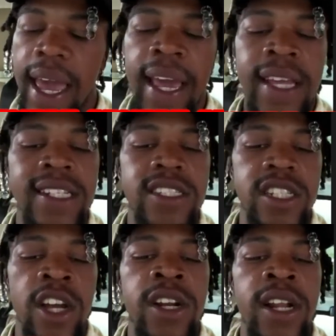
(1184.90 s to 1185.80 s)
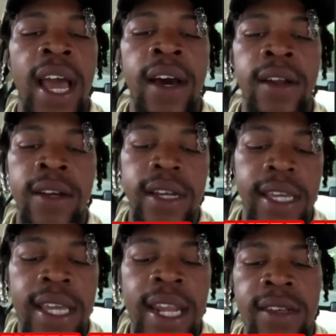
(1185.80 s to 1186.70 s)
just learning how to get
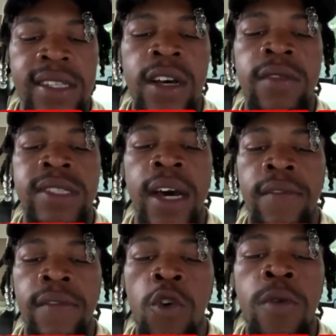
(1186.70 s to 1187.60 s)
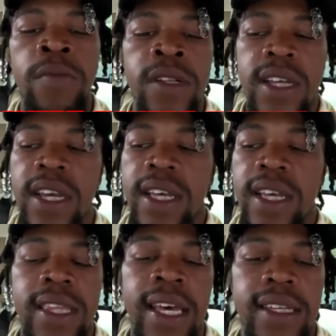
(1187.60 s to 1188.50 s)
ourselves out of formulas
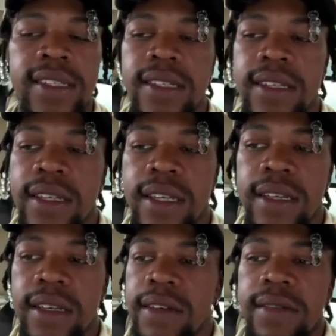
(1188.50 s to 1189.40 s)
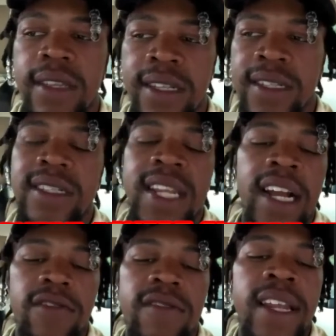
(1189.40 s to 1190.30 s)
that's just not
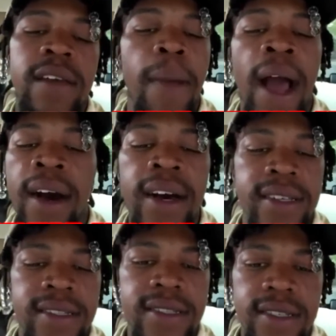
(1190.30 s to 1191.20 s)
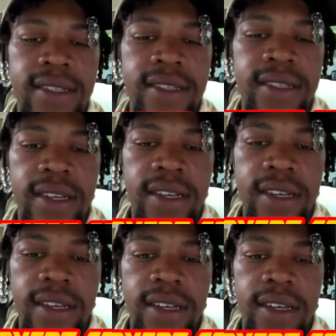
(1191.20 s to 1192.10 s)
created by us.
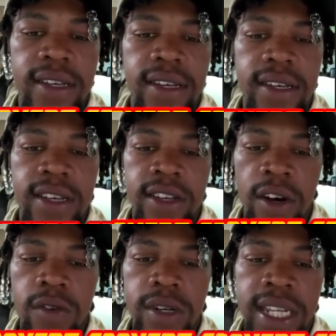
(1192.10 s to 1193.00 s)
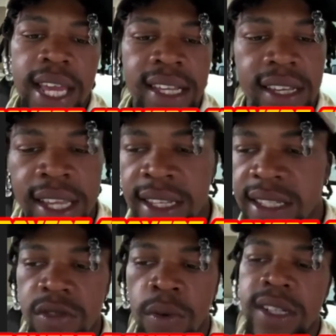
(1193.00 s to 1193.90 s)
You know, de-escalating
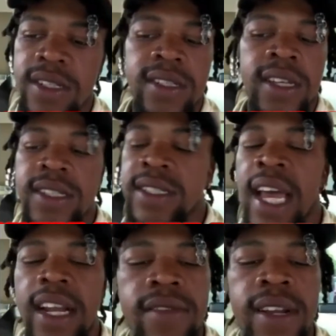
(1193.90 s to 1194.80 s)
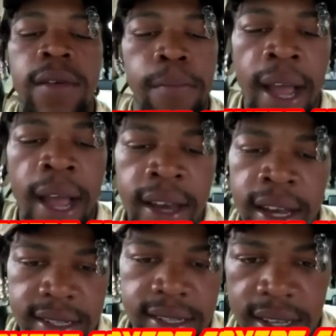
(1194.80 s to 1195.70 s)
situations that's not created by
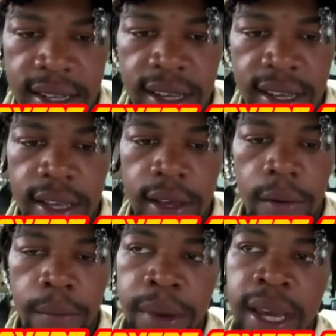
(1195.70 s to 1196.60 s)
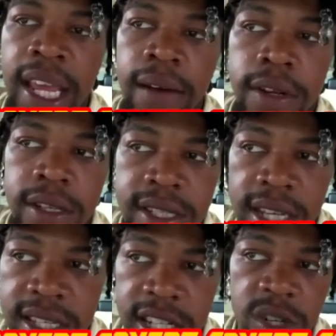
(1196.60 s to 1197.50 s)
us. Being able to see
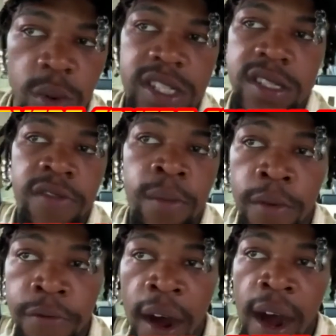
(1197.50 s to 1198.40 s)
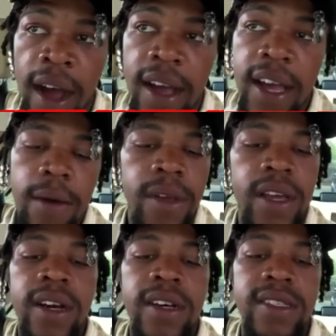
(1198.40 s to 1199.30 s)
situations from afar
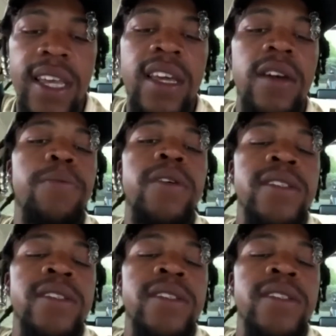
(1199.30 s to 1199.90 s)
because it could put us